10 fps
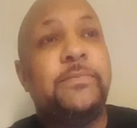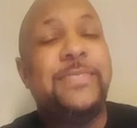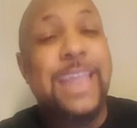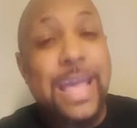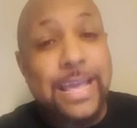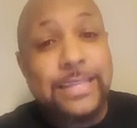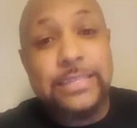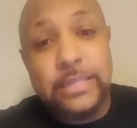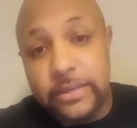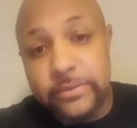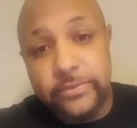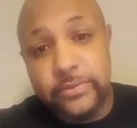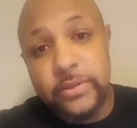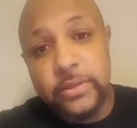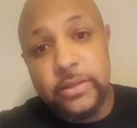
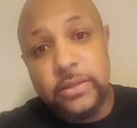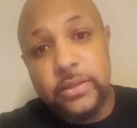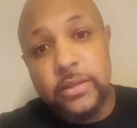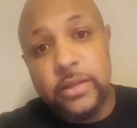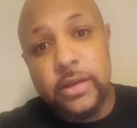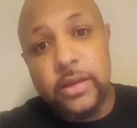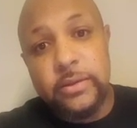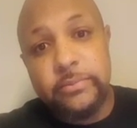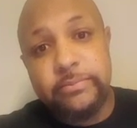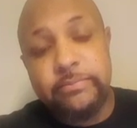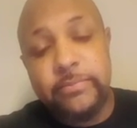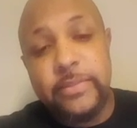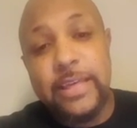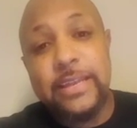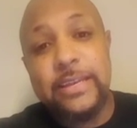negative
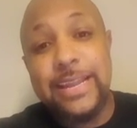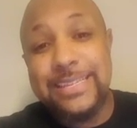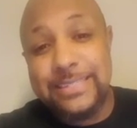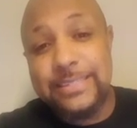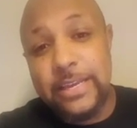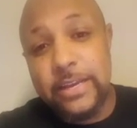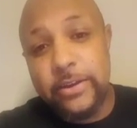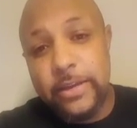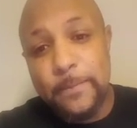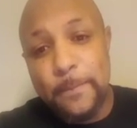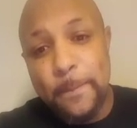than necessary.